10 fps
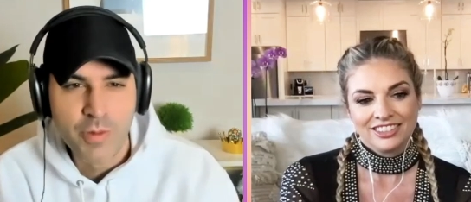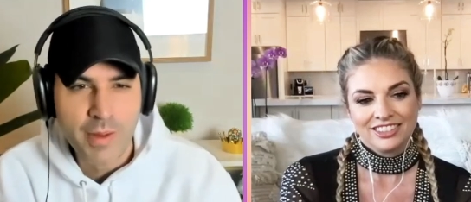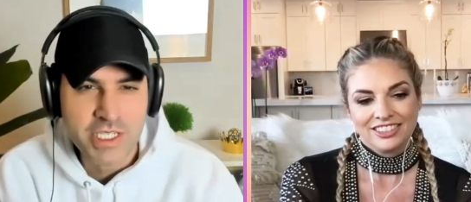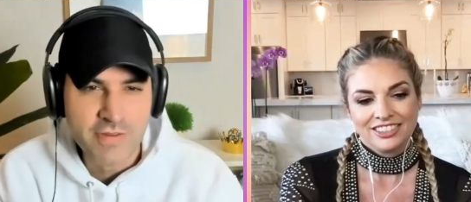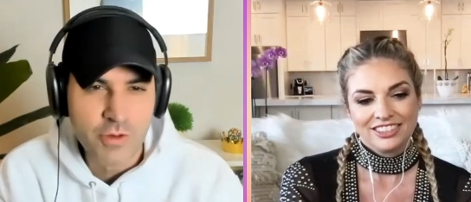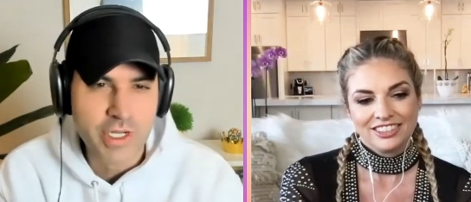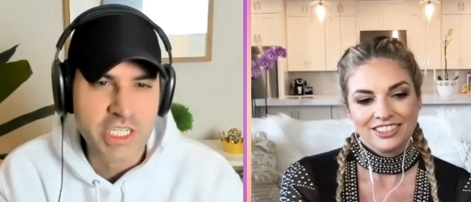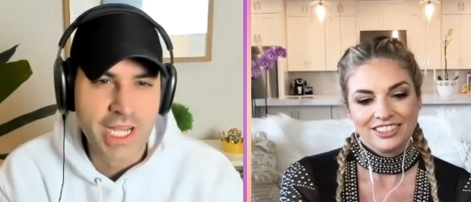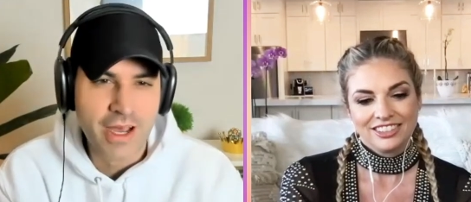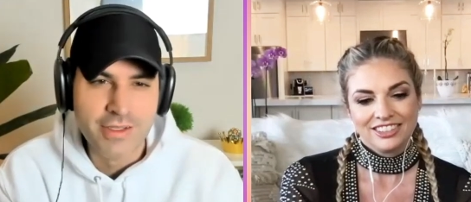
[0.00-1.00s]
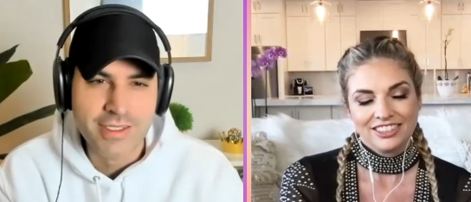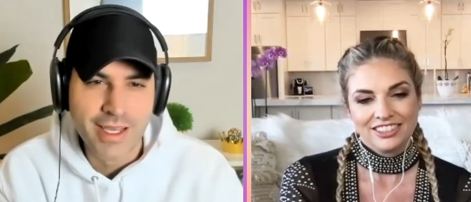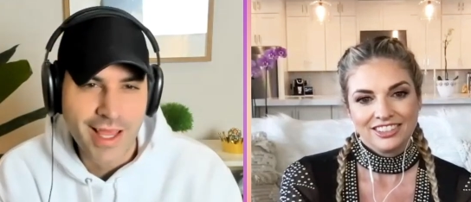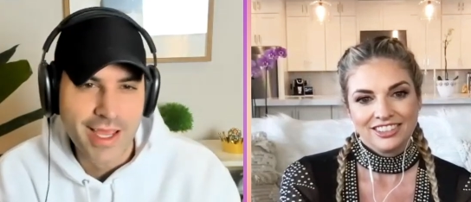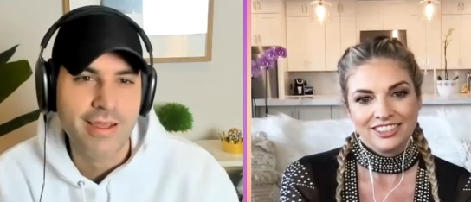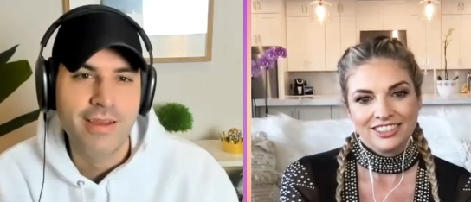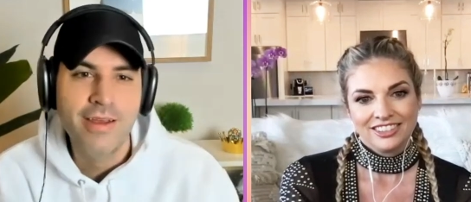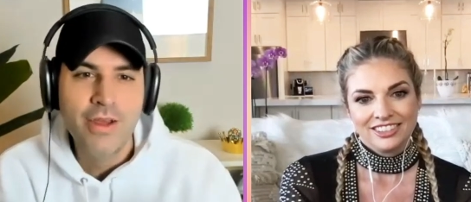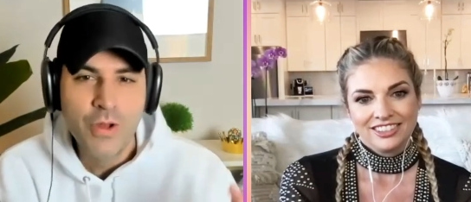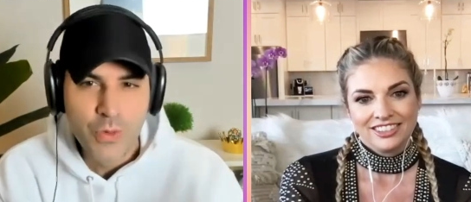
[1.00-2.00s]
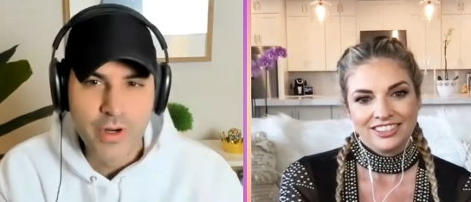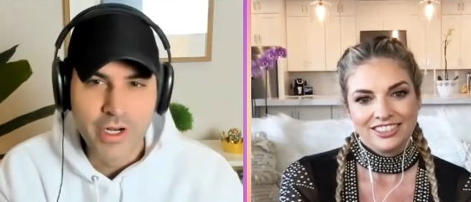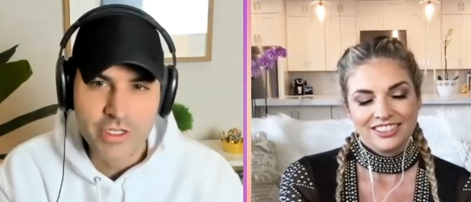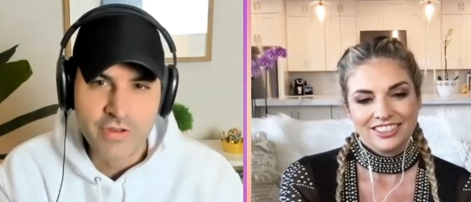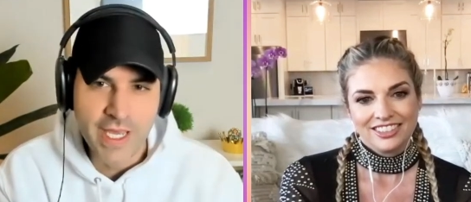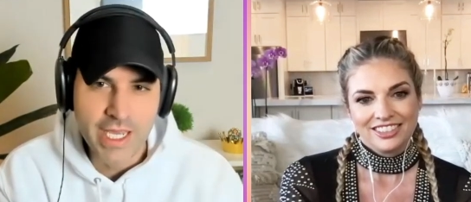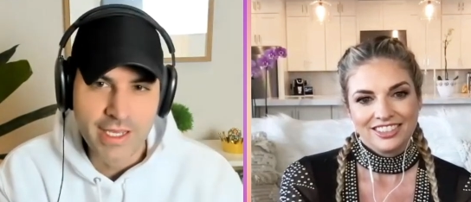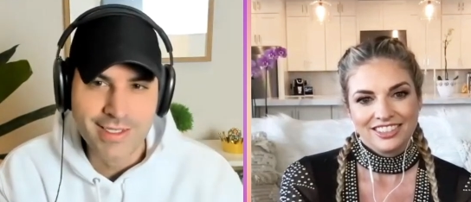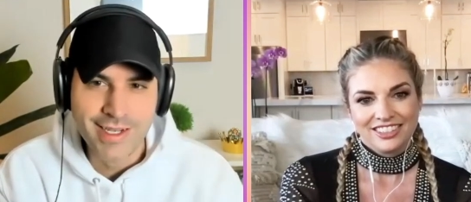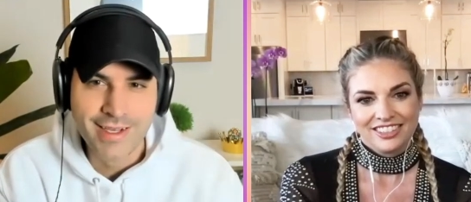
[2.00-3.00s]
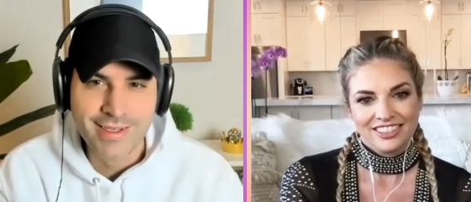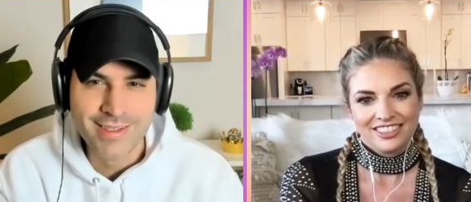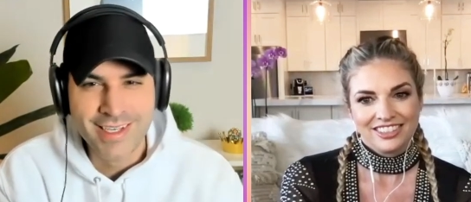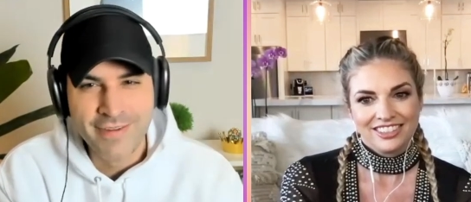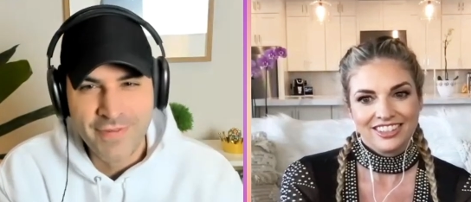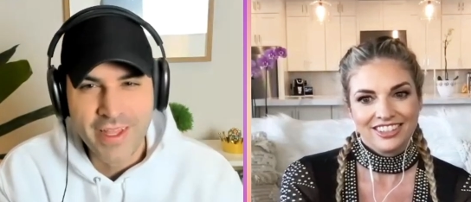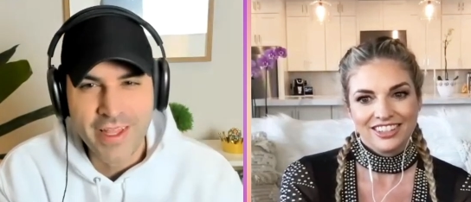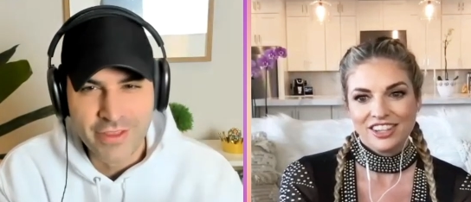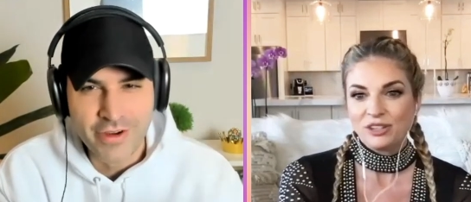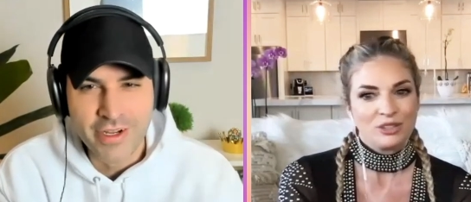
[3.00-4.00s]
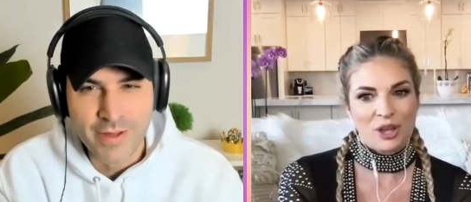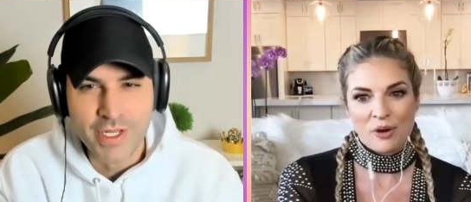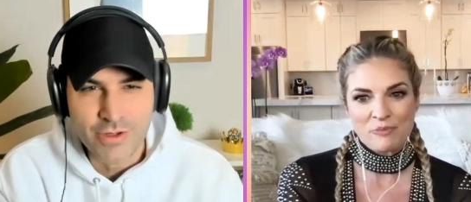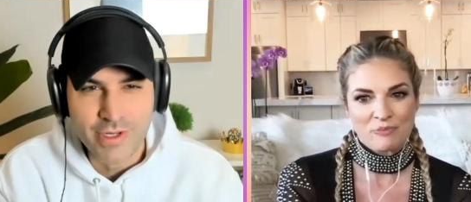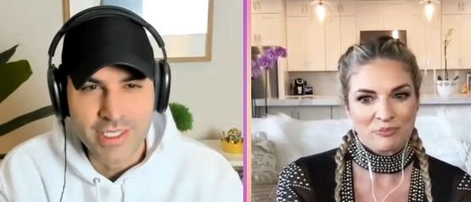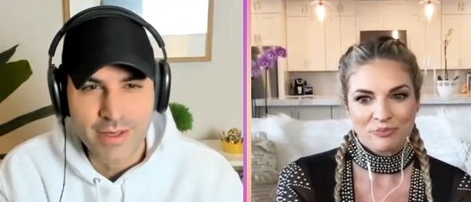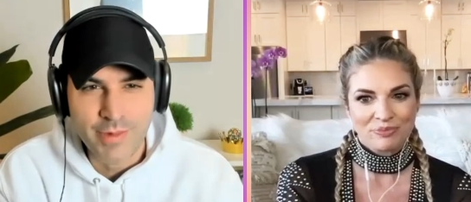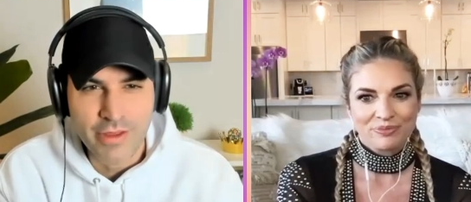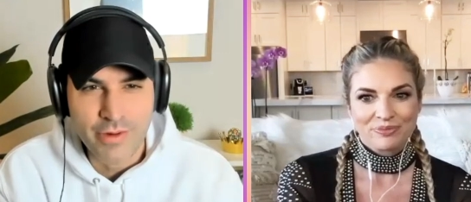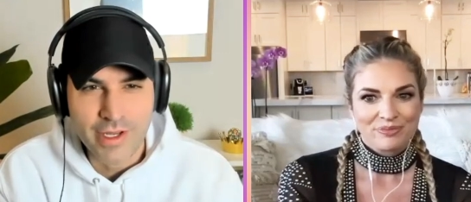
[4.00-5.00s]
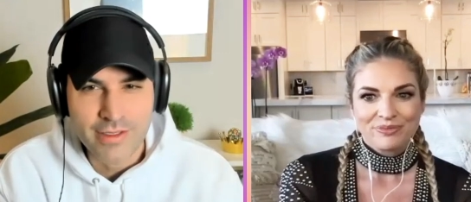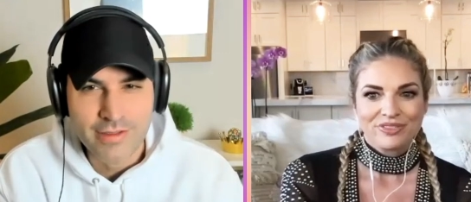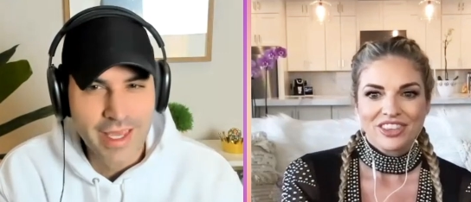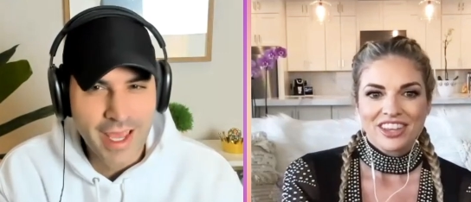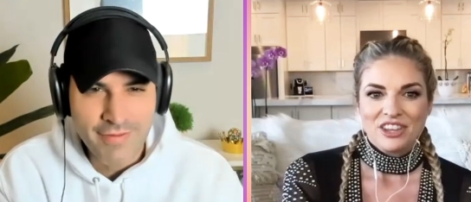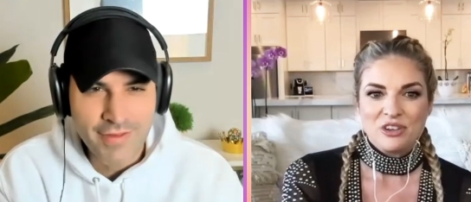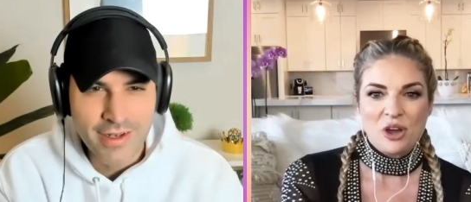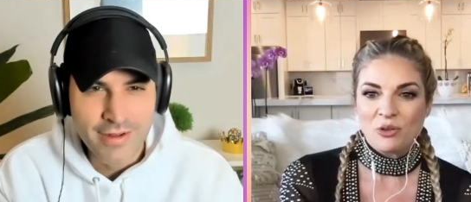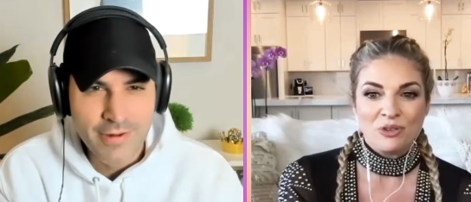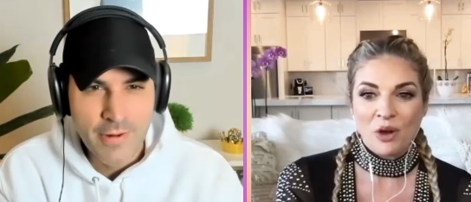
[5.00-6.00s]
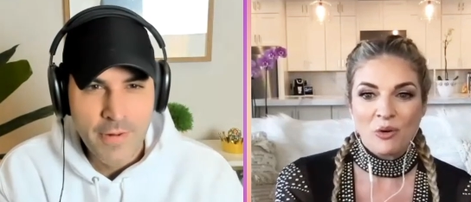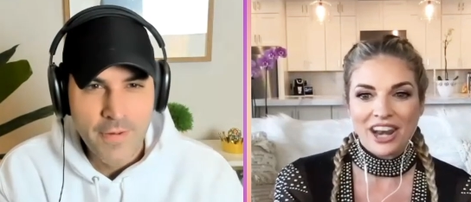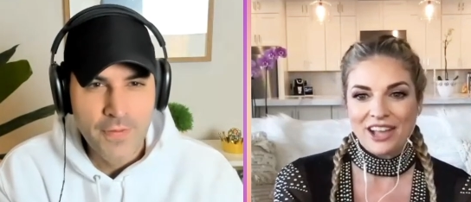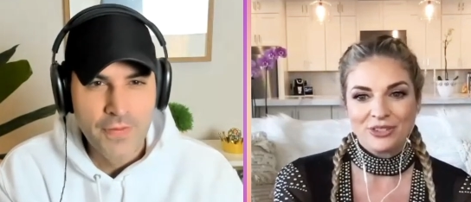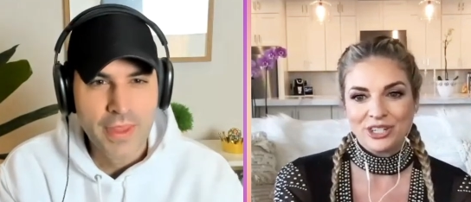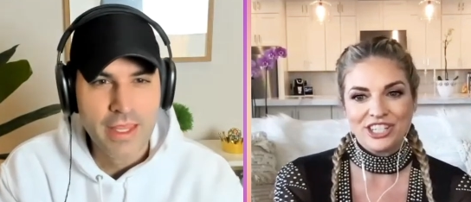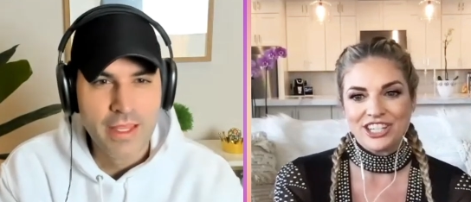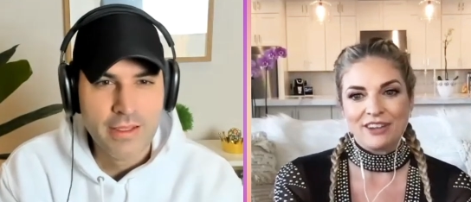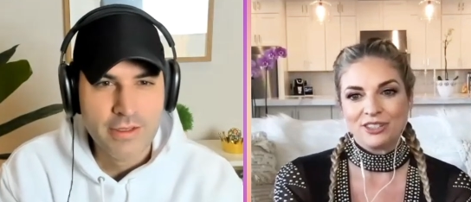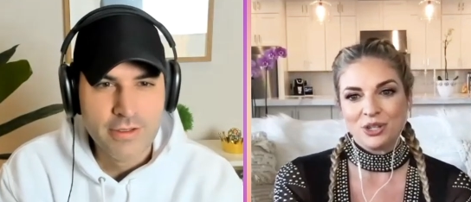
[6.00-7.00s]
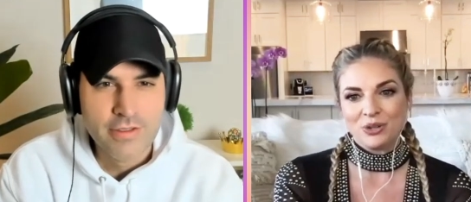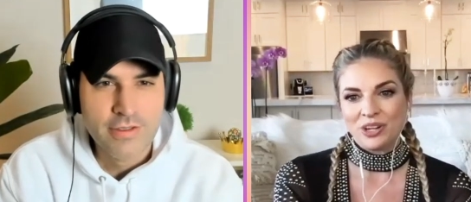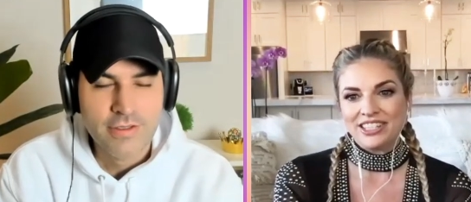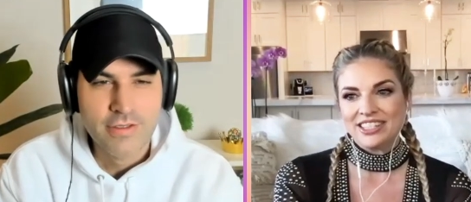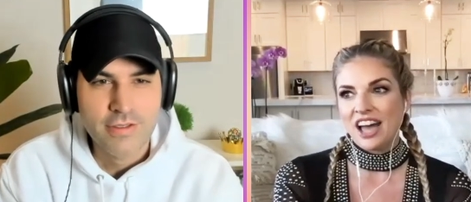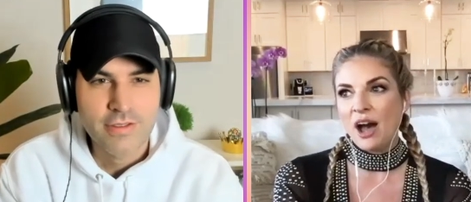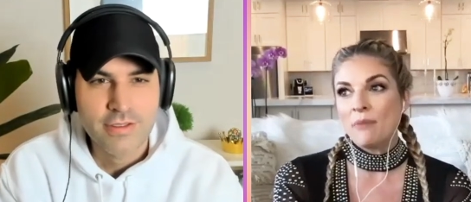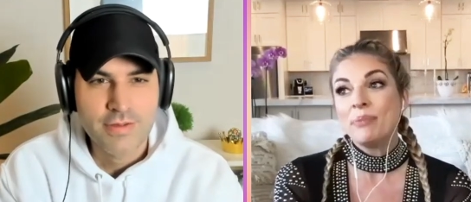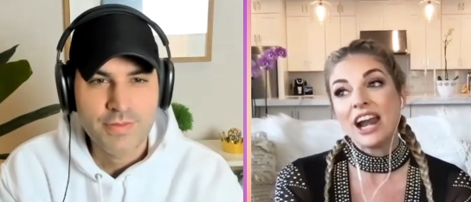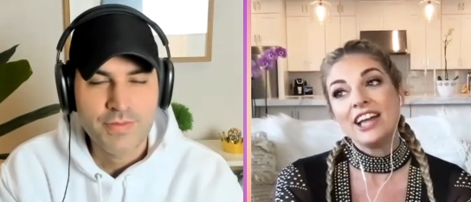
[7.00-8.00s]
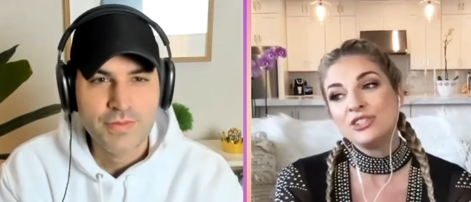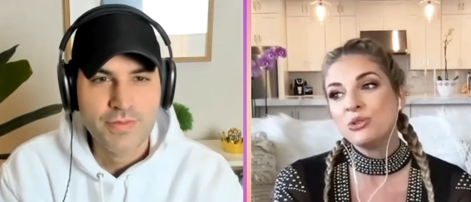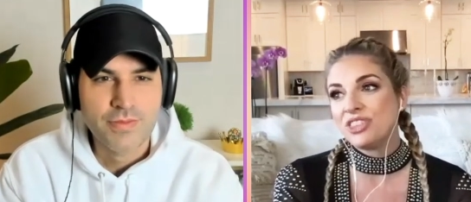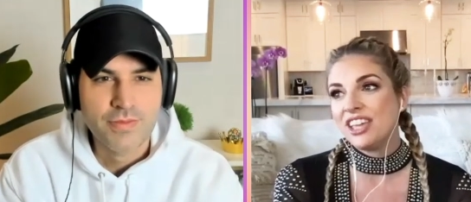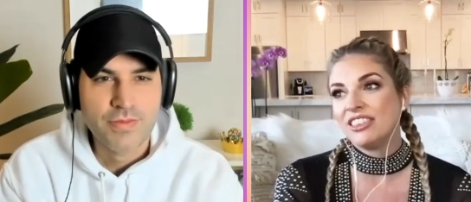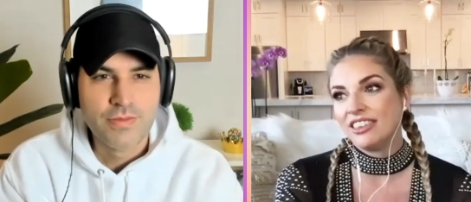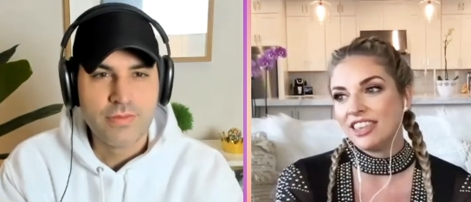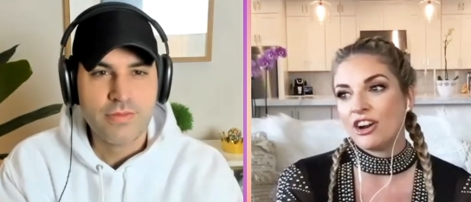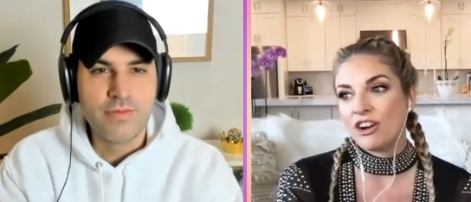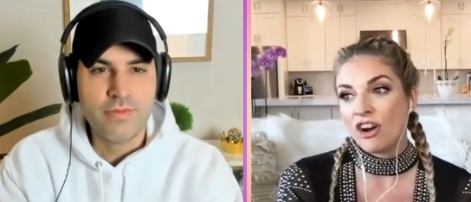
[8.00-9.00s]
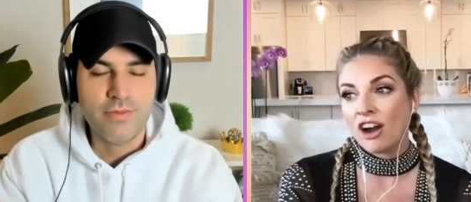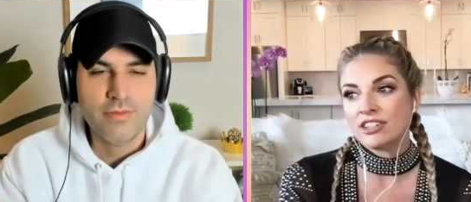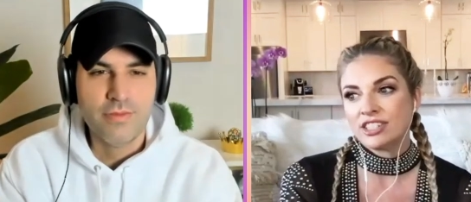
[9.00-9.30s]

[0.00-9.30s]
Speaker 1: from MTV reached out and said like, we're going to do Vegas next? Because I feel like they're going to no. be doing some other ones. They have no,
Speaker 2: no one has reached out to us. Um, but I do think that there are